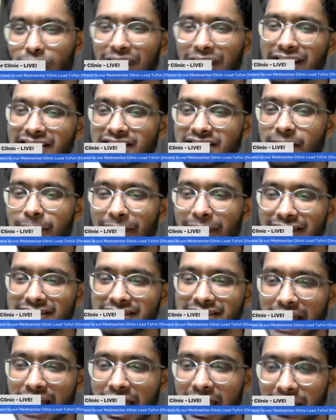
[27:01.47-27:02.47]
when is the
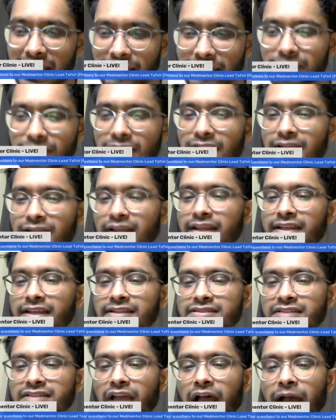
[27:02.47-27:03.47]
best time
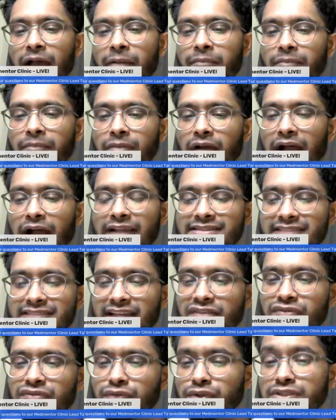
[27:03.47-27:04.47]
is I
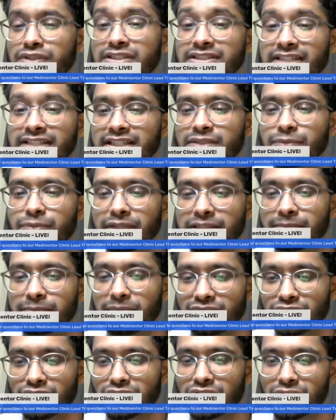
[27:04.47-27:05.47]
said 4 to 6 weeks
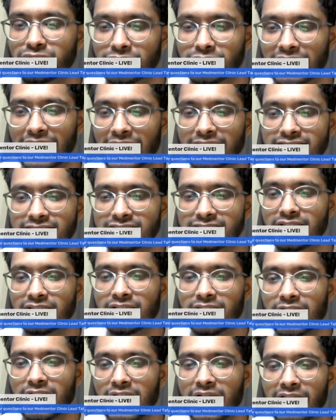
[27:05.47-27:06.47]
before the UCAT.
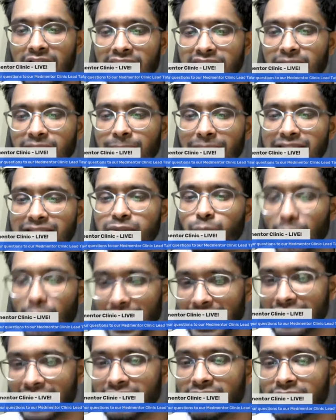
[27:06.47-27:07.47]
And the best
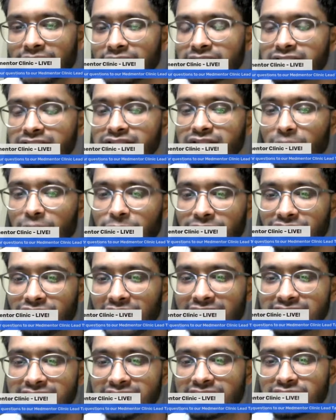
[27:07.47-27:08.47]
way to start
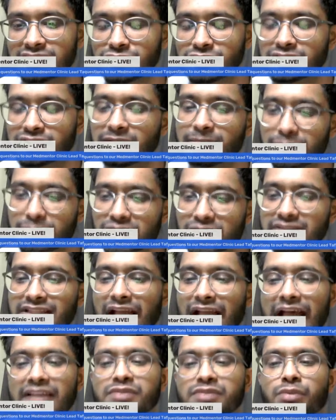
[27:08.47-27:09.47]
revising is using
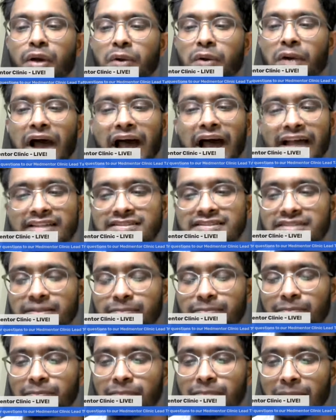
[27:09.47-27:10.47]
books as well as
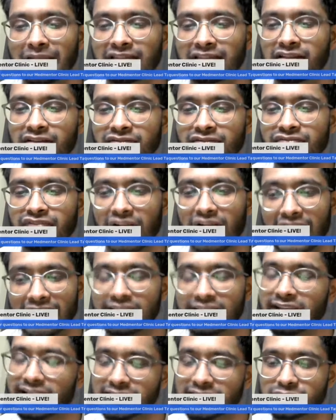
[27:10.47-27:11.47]

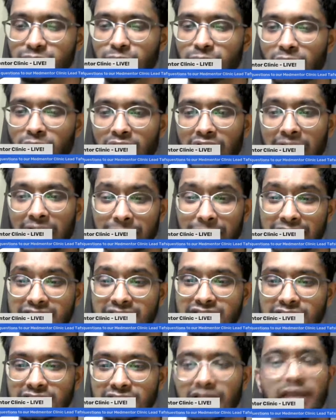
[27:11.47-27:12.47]
Medify is what I
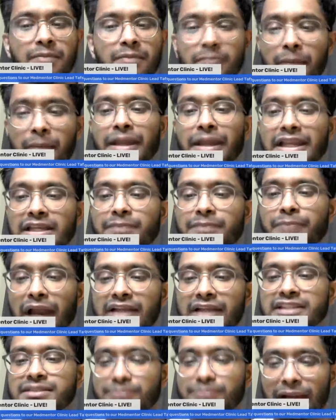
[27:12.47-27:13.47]
mentioned, but mainly
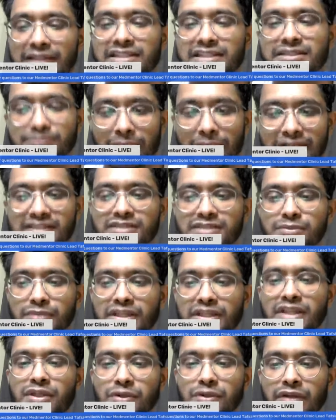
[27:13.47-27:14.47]
practice
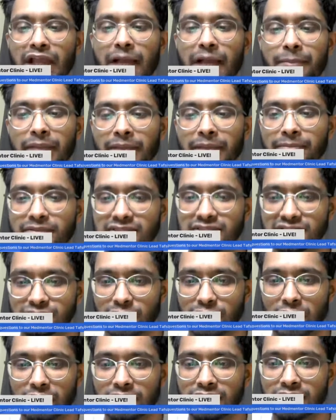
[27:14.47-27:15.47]
with the UCAT papers as
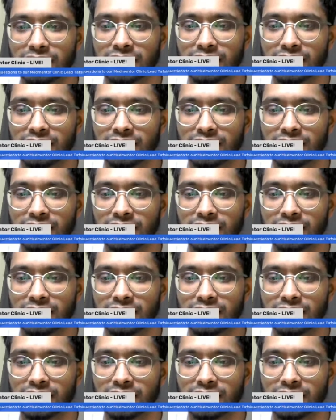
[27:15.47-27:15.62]
well.